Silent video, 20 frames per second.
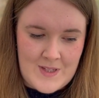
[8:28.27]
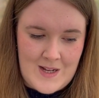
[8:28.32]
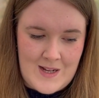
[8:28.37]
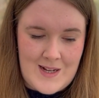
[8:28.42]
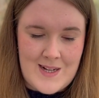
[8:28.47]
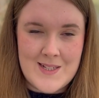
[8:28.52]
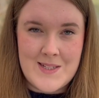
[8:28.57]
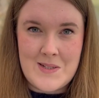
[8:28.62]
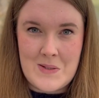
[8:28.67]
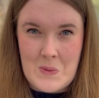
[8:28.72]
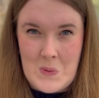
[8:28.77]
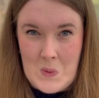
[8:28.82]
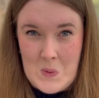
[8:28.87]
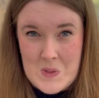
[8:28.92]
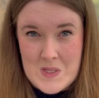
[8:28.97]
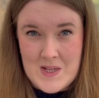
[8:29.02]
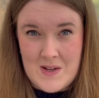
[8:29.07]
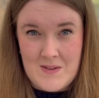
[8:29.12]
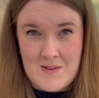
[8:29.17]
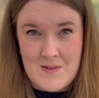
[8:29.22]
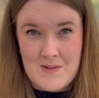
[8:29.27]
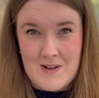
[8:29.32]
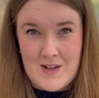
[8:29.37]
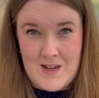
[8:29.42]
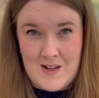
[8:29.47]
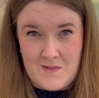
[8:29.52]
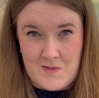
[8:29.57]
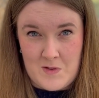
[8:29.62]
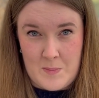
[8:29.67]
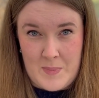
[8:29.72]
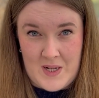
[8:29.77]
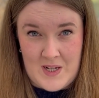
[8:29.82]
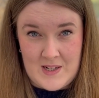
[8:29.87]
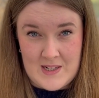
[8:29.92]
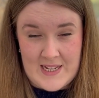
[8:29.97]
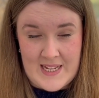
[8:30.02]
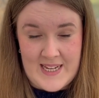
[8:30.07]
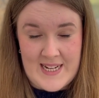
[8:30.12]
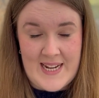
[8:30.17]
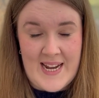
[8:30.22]
I do also love a
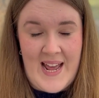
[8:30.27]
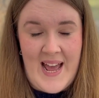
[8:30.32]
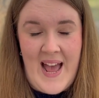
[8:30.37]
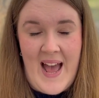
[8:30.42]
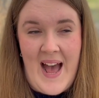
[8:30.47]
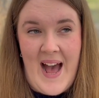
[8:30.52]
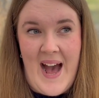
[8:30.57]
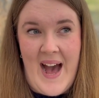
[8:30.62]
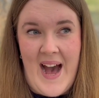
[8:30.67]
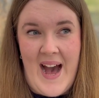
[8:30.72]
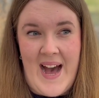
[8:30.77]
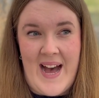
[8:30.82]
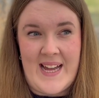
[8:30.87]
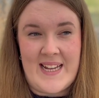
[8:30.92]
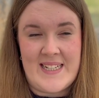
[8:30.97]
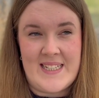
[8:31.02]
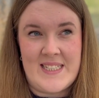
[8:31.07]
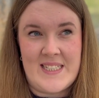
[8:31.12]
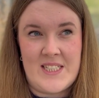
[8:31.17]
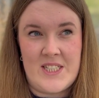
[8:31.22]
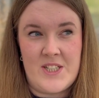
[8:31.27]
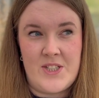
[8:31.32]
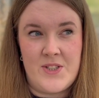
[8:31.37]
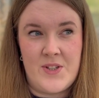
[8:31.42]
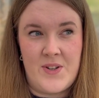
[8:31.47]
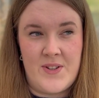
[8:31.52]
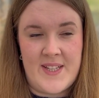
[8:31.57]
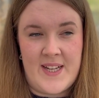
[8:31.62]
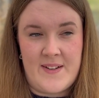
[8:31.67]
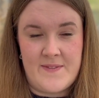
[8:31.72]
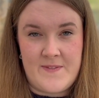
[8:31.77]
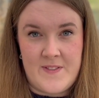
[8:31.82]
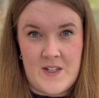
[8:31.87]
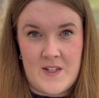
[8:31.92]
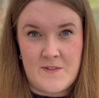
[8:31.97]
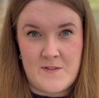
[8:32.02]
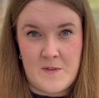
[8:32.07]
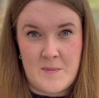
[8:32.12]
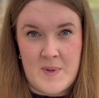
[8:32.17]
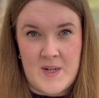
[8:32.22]
bargain, and not that far
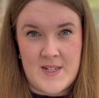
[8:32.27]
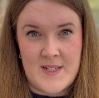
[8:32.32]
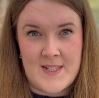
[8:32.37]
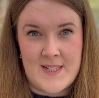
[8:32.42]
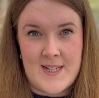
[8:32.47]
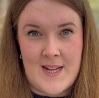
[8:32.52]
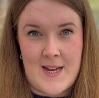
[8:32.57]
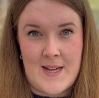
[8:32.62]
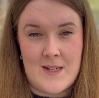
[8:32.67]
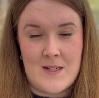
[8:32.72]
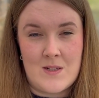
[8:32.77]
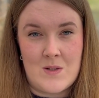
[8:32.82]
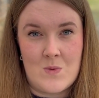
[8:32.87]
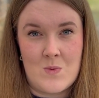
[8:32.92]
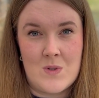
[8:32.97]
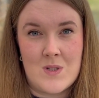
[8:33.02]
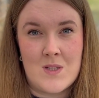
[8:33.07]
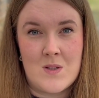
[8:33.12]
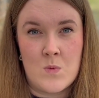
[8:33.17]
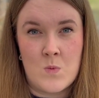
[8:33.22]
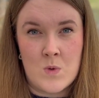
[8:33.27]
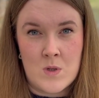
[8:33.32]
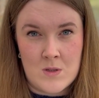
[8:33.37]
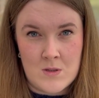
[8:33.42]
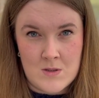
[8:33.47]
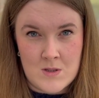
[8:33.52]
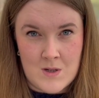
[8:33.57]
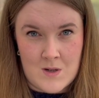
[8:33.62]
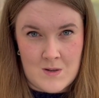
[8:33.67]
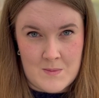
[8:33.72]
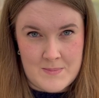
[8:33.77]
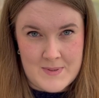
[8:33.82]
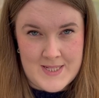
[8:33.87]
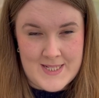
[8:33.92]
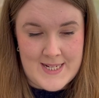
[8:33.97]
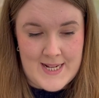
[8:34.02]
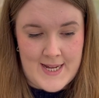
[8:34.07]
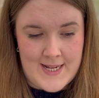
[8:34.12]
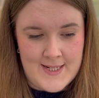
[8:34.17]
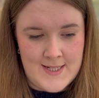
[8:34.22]
from our stand was the Wool Top
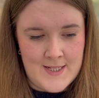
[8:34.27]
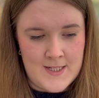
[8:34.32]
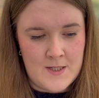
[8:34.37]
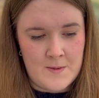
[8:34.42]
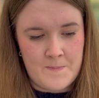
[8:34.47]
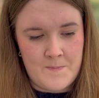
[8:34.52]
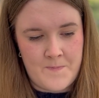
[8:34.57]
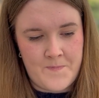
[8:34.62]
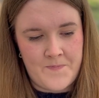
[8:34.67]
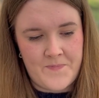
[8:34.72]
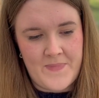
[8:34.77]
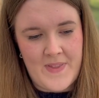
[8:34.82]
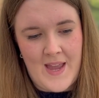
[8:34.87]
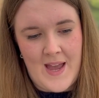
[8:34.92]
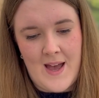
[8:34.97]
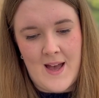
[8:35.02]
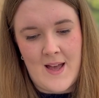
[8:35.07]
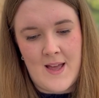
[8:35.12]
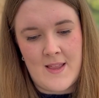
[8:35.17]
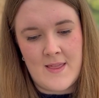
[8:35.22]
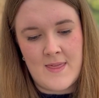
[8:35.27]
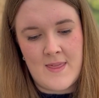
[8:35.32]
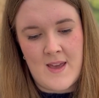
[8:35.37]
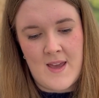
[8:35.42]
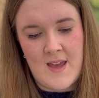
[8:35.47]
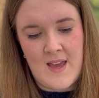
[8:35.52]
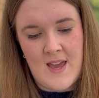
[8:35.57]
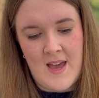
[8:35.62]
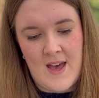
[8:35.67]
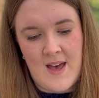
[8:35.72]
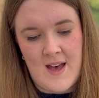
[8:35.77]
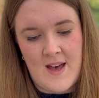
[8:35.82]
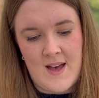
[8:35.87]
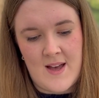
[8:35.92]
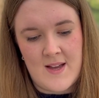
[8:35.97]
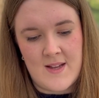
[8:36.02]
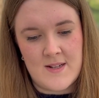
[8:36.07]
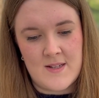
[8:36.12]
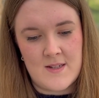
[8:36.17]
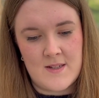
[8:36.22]
stand, and they
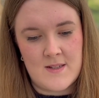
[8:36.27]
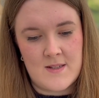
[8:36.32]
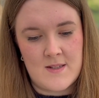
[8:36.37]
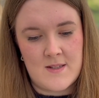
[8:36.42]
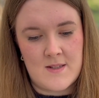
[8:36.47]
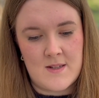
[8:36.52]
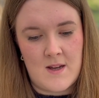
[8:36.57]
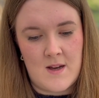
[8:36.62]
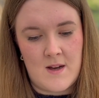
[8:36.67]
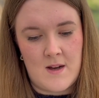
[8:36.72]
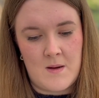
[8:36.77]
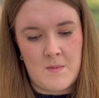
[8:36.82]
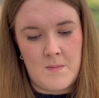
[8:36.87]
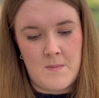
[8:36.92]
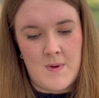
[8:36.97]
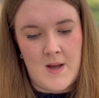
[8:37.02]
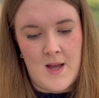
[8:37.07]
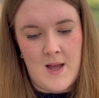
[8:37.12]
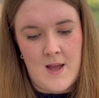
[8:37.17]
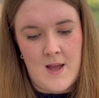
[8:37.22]
had some